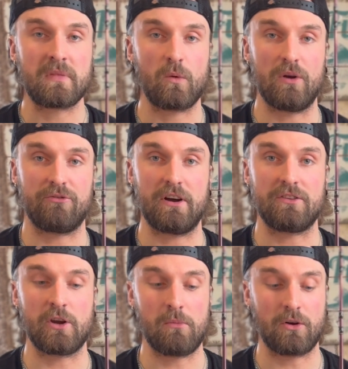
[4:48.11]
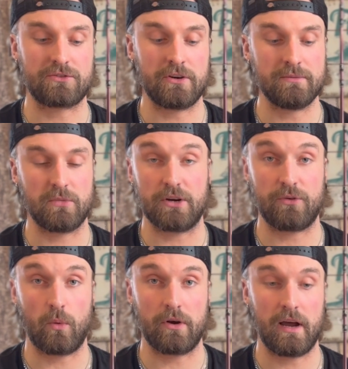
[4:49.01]
when fighting a monster, but if
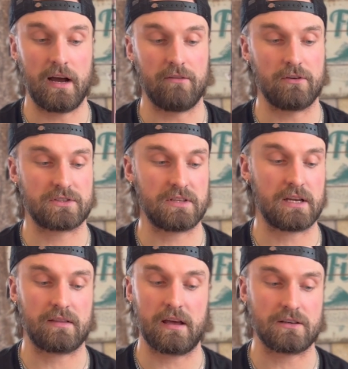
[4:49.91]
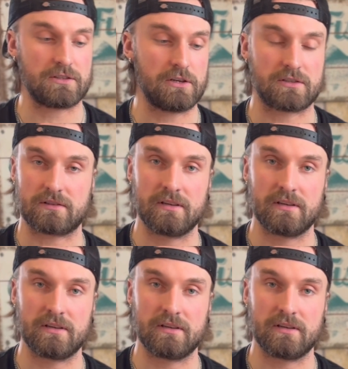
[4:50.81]
you want to have a stick that is just